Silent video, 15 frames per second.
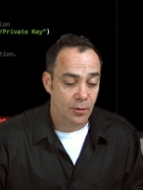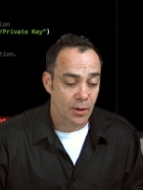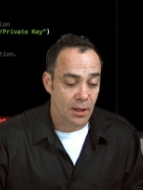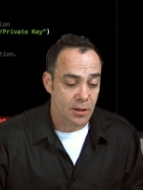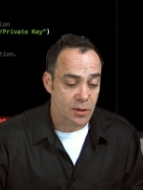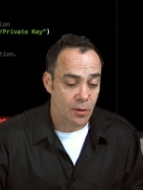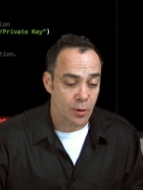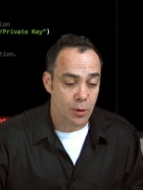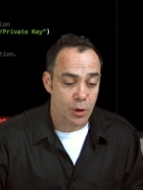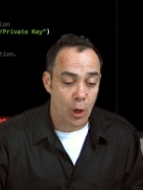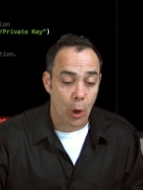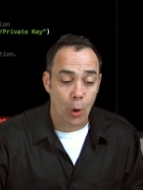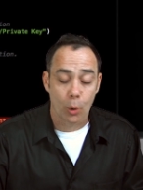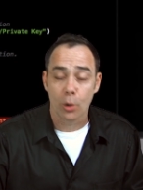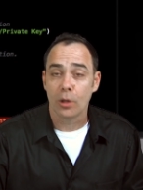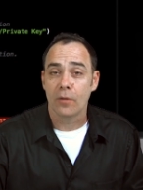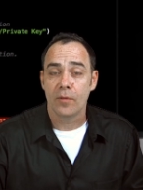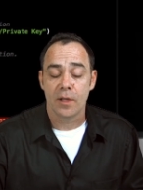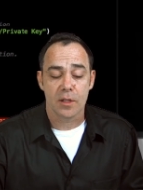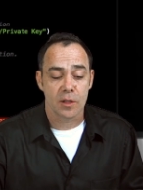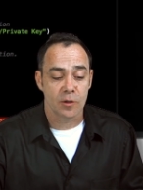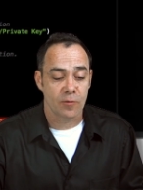Okay, so the total of
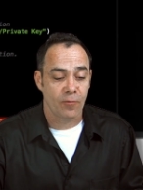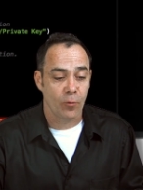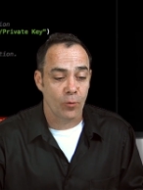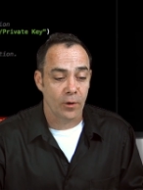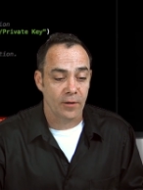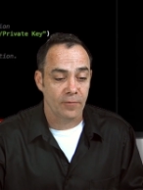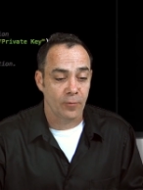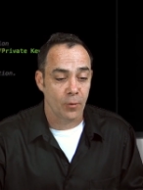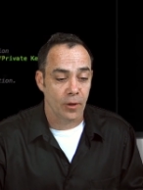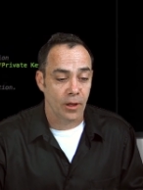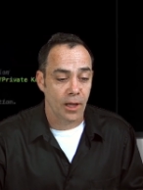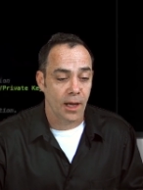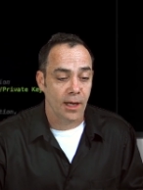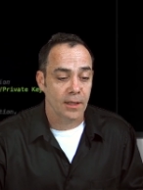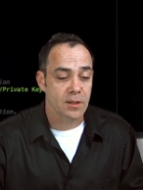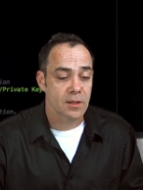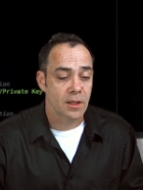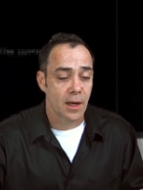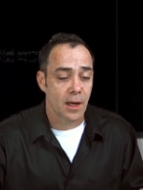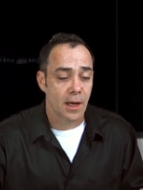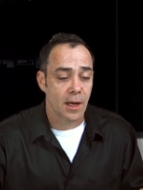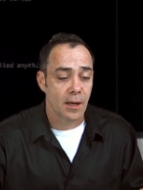this is 44 lines.
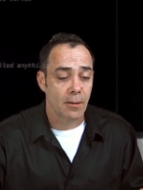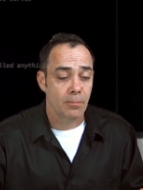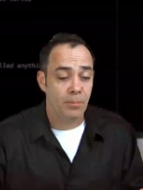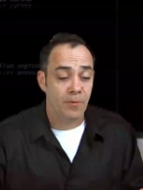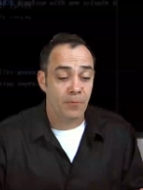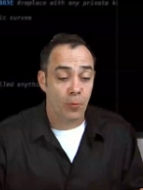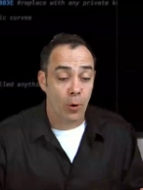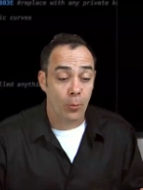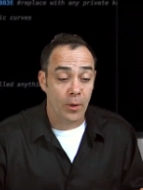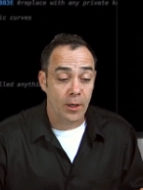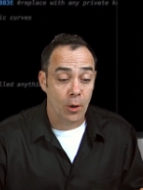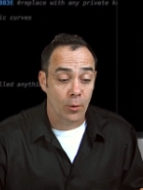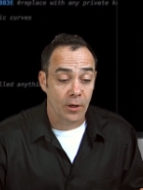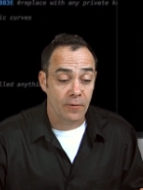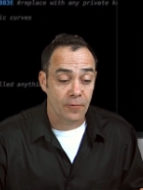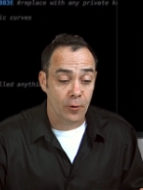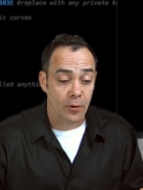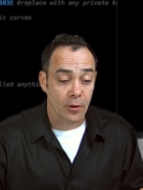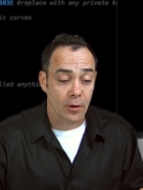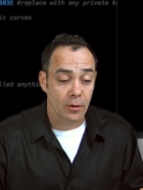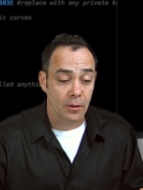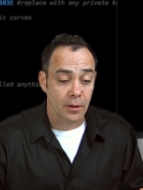Before we go any
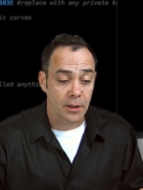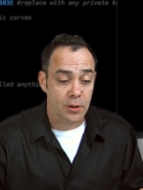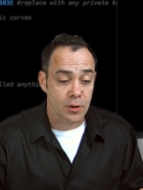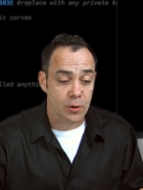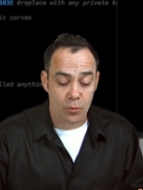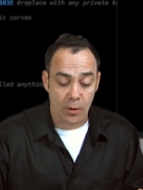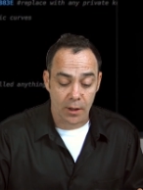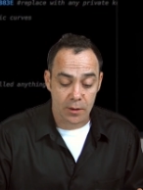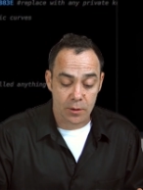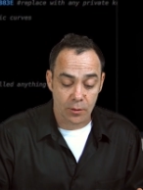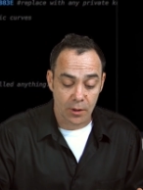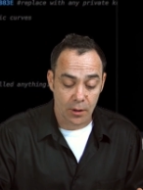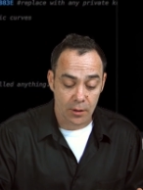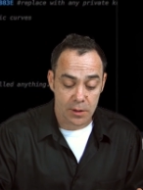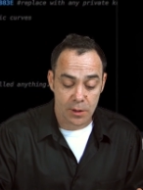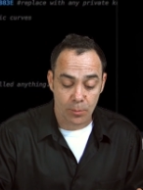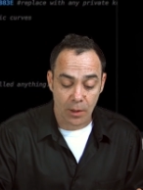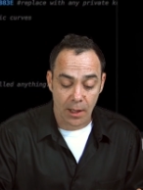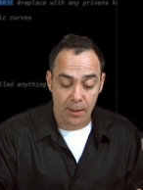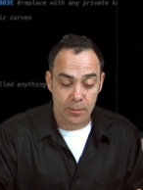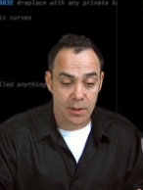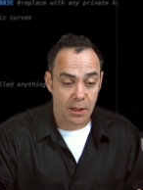further, let's just run it. So here in
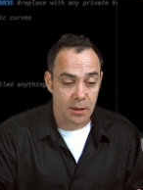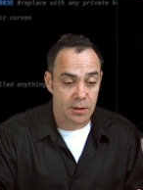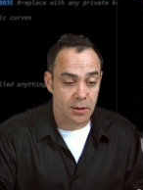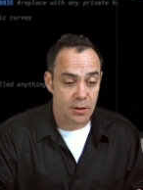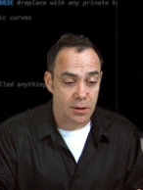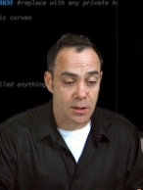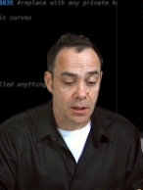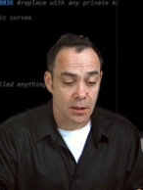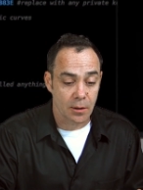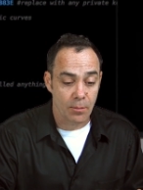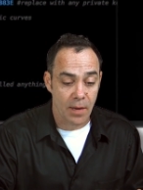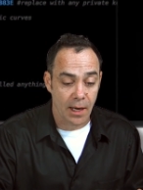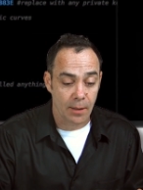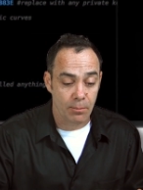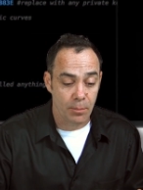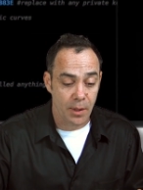Sublime Text, I just hit Command